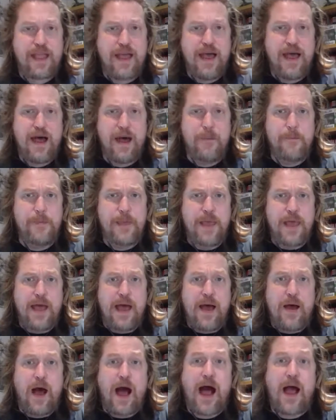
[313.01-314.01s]

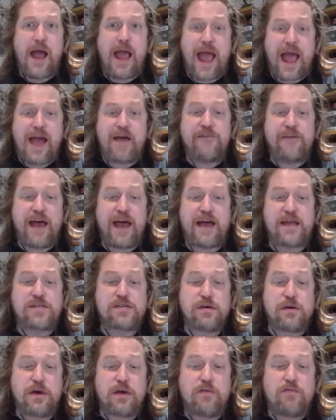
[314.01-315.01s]
I have had
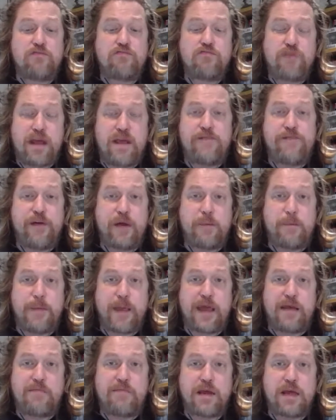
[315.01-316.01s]
refund
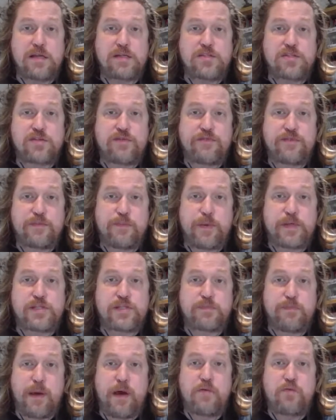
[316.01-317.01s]
periods for
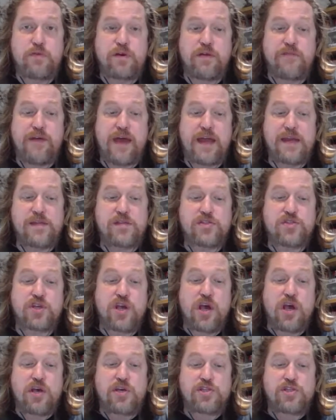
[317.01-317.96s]
postponed events.